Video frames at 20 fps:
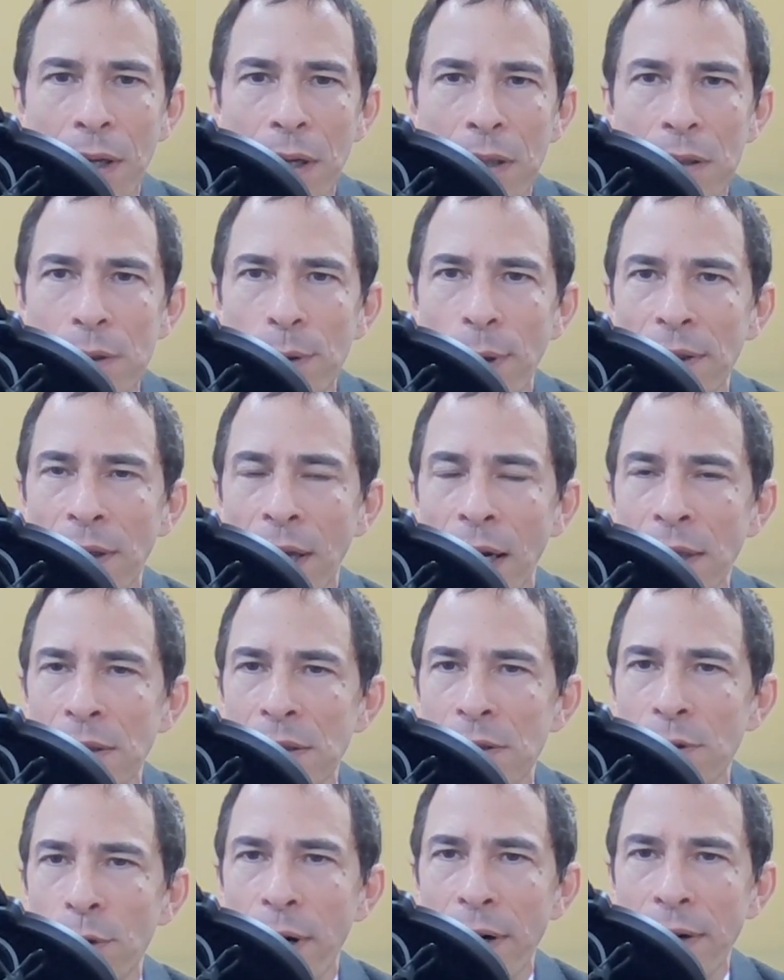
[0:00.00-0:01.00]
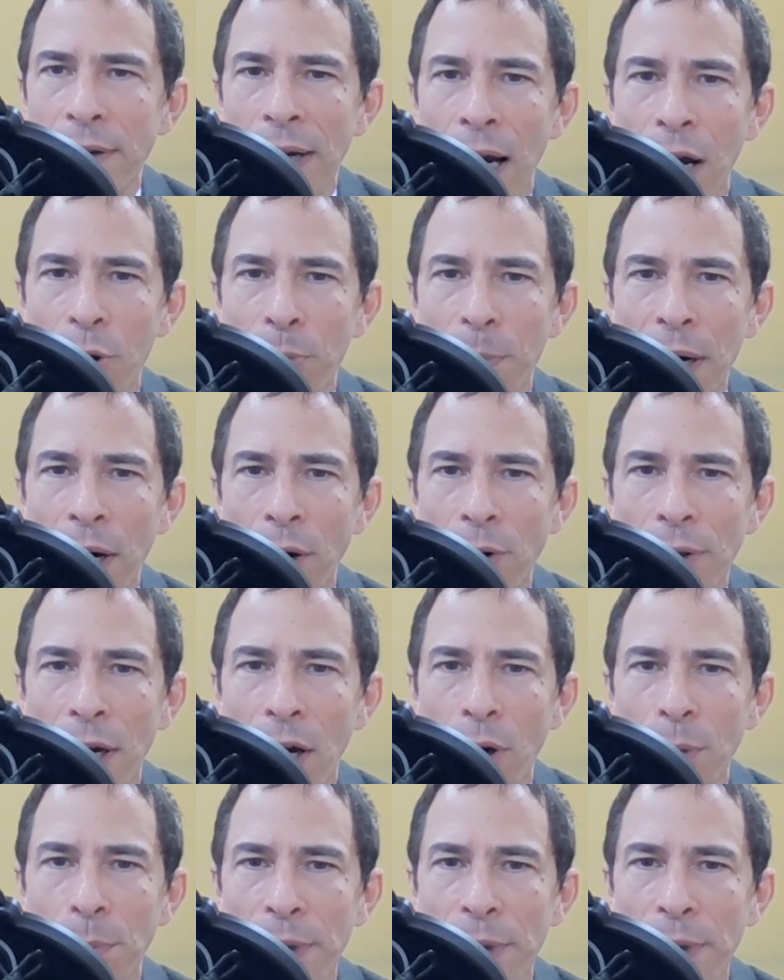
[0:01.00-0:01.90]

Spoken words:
So I'd like to talk now about how